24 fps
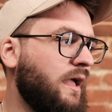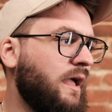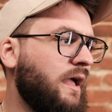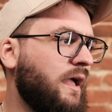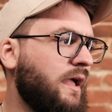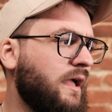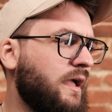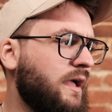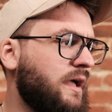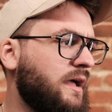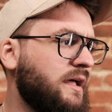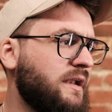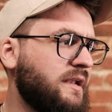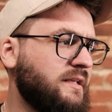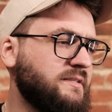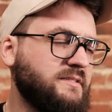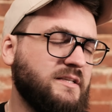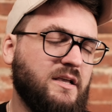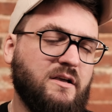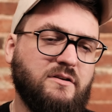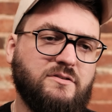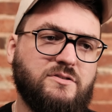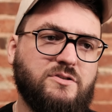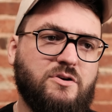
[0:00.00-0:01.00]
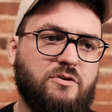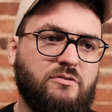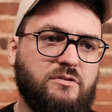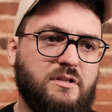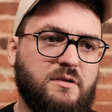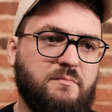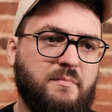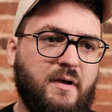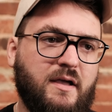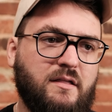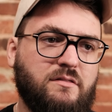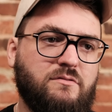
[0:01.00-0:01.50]
And as I was
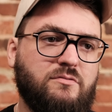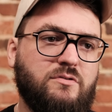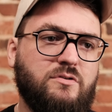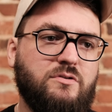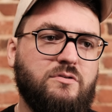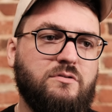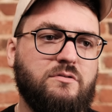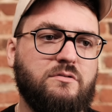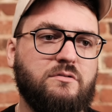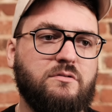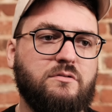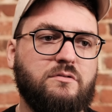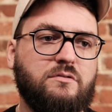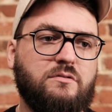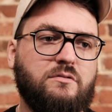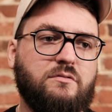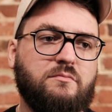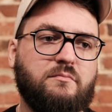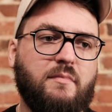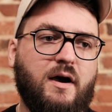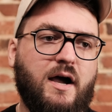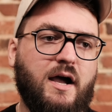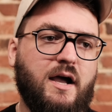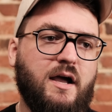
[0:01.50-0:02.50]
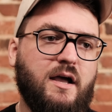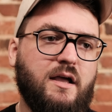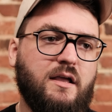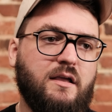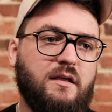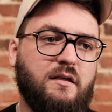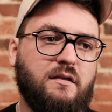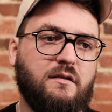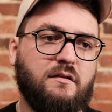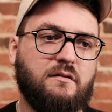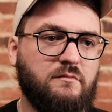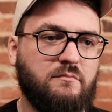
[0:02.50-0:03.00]
scrolling back through
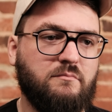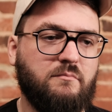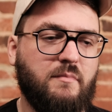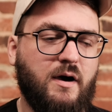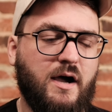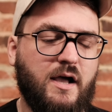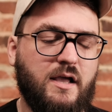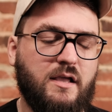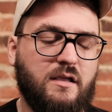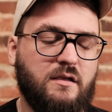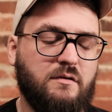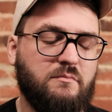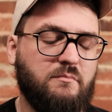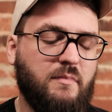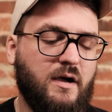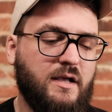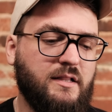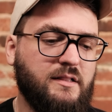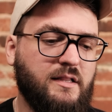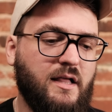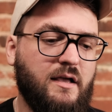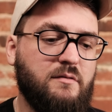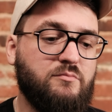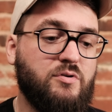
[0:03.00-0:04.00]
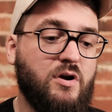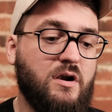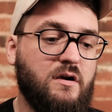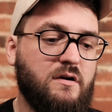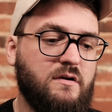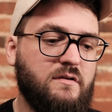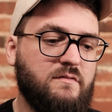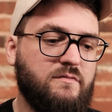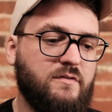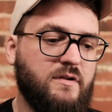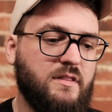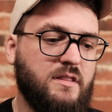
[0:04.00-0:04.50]
my
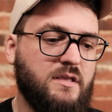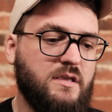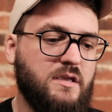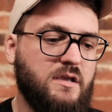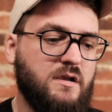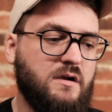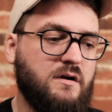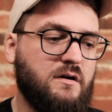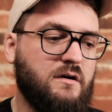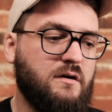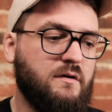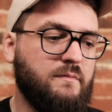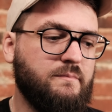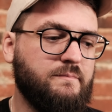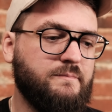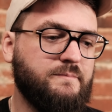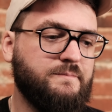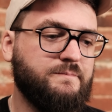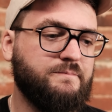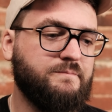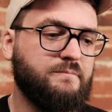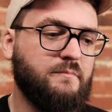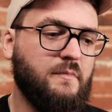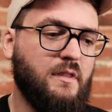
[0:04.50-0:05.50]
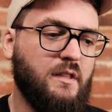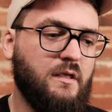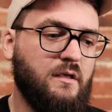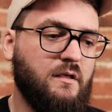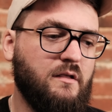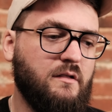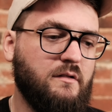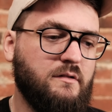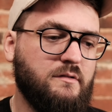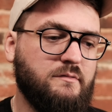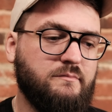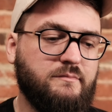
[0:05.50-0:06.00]
library for the year,
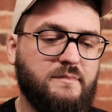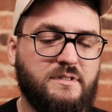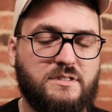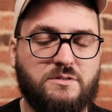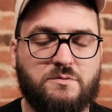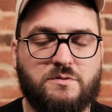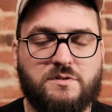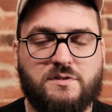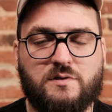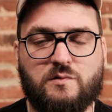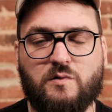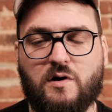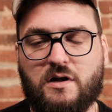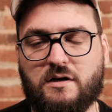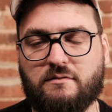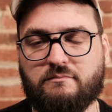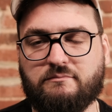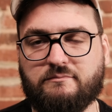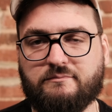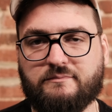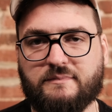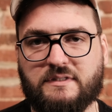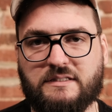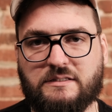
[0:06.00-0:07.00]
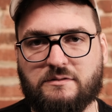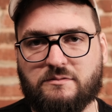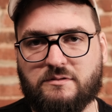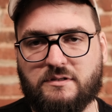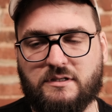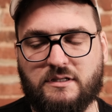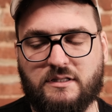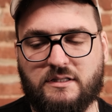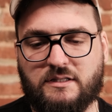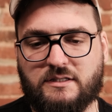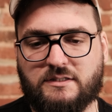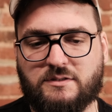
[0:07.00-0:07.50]
this was the one. This
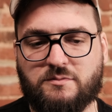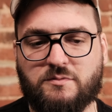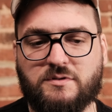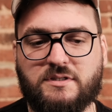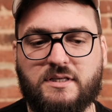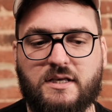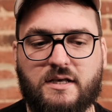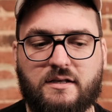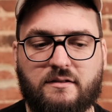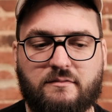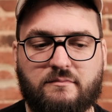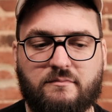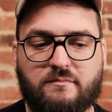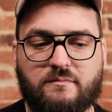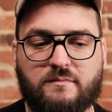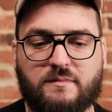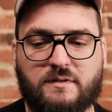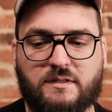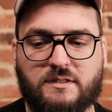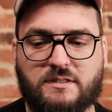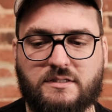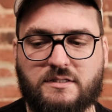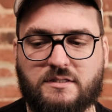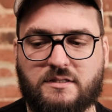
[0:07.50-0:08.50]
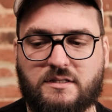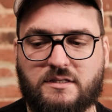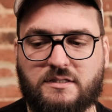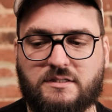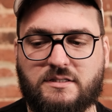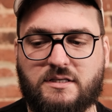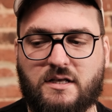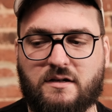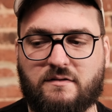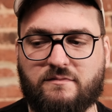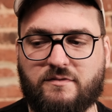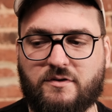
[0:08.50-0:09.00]
was it. This
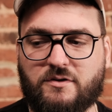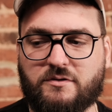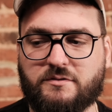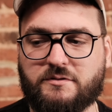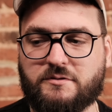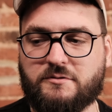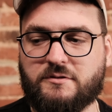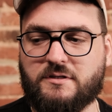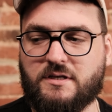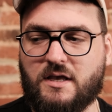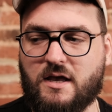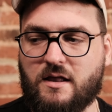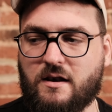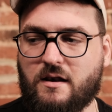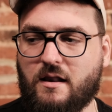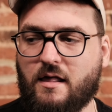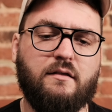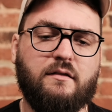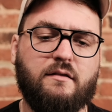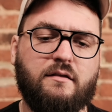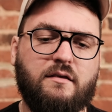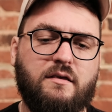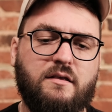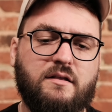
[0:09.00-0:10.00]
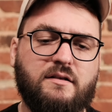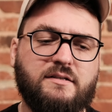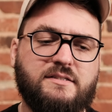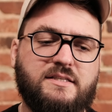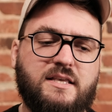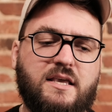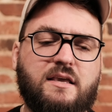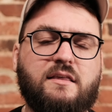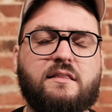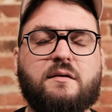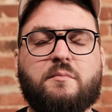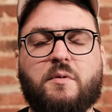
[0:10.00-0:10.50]
set of photos was it.
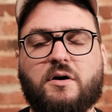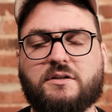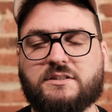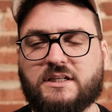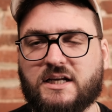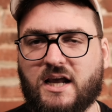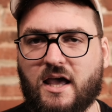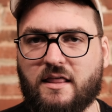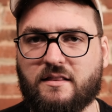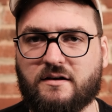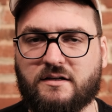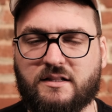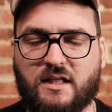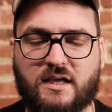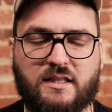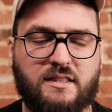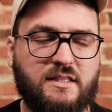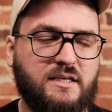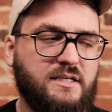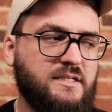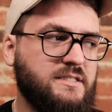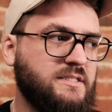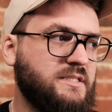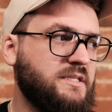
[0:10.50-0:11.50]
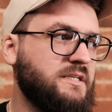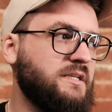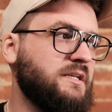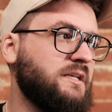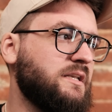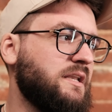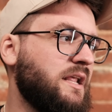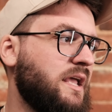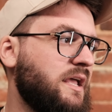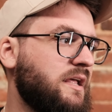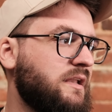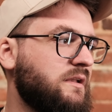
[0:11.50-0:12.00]
Seeing them all together like this
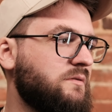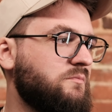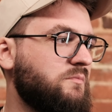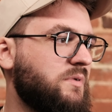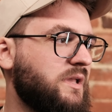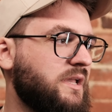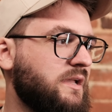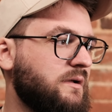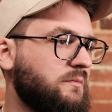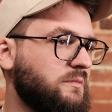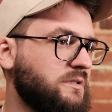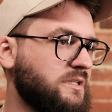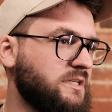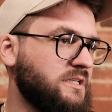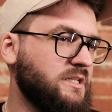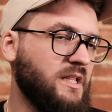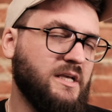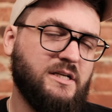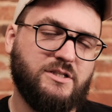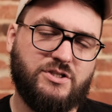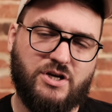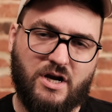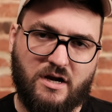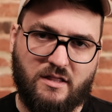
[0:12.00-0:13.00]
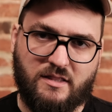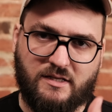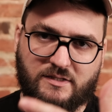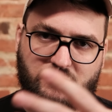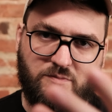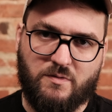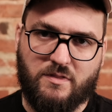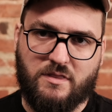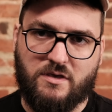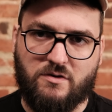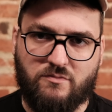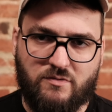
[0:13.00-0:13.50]
and being able to like share this
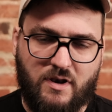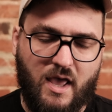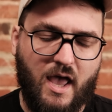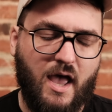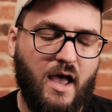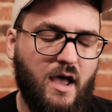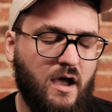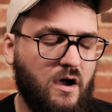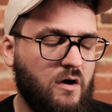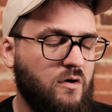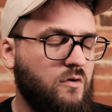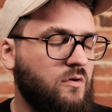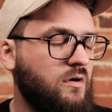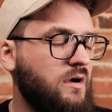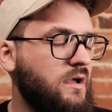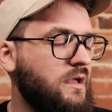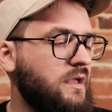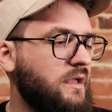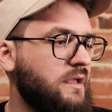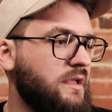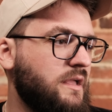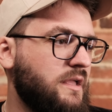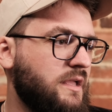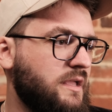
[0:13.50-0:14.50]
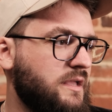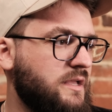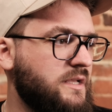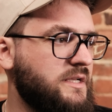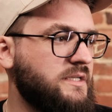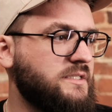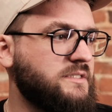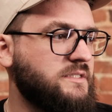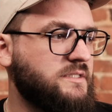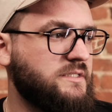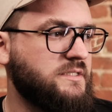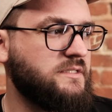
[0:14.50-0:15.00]
with you now
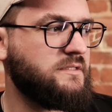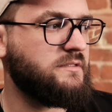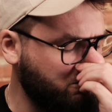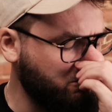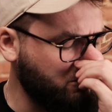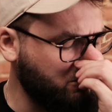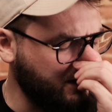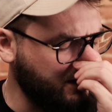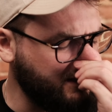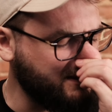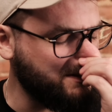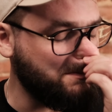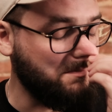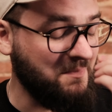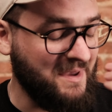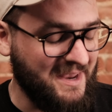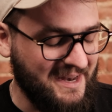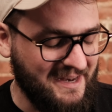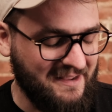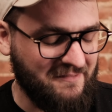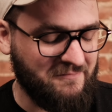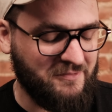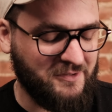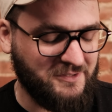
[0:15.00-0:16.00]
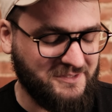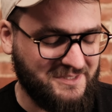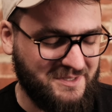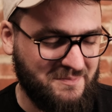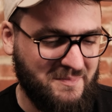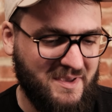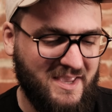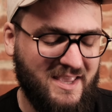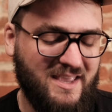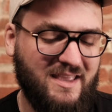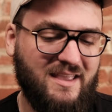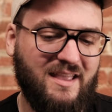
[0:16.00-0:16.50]
is meaningful to
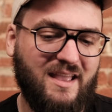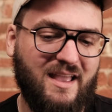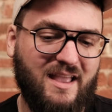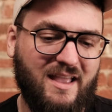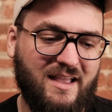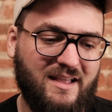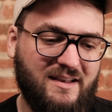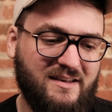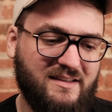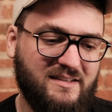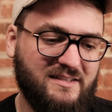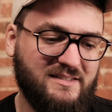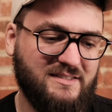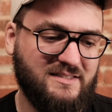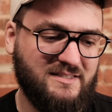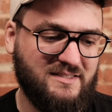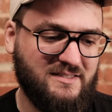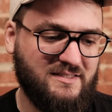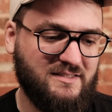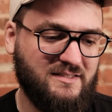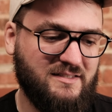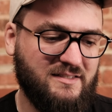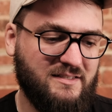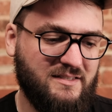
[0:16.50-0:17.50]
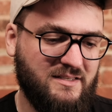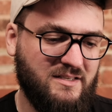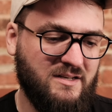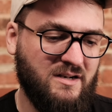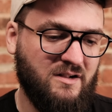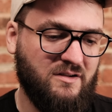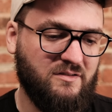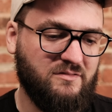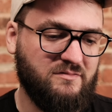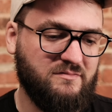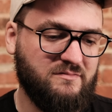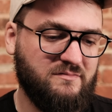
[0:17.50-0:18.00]
me and is, you
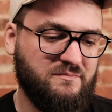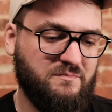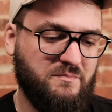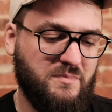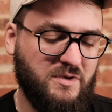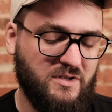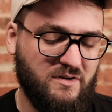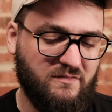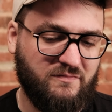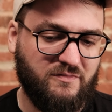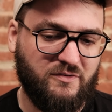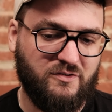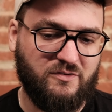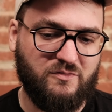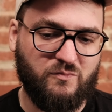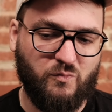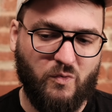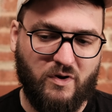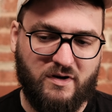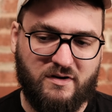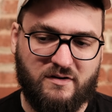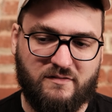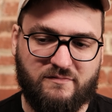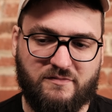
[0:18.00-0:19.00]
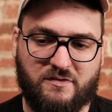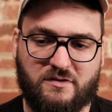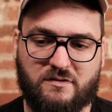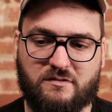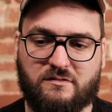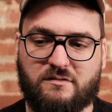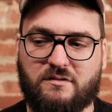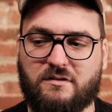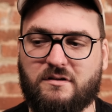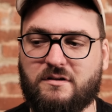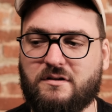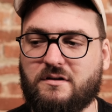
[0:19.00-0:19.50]
know, beautiful and wonderful.
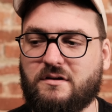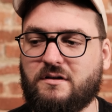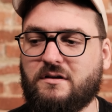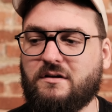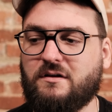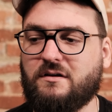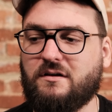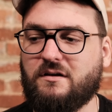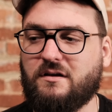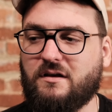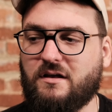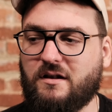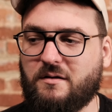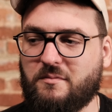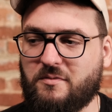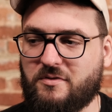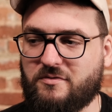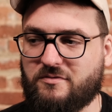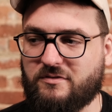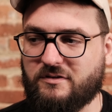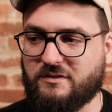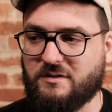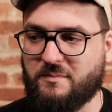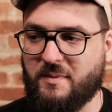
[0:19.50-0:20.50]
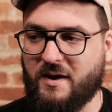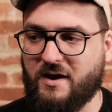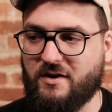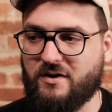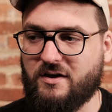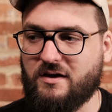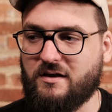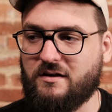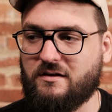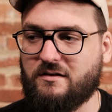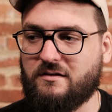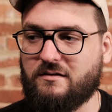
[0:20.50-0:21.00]
I'm thrilled about
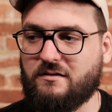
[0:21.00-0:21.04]
it.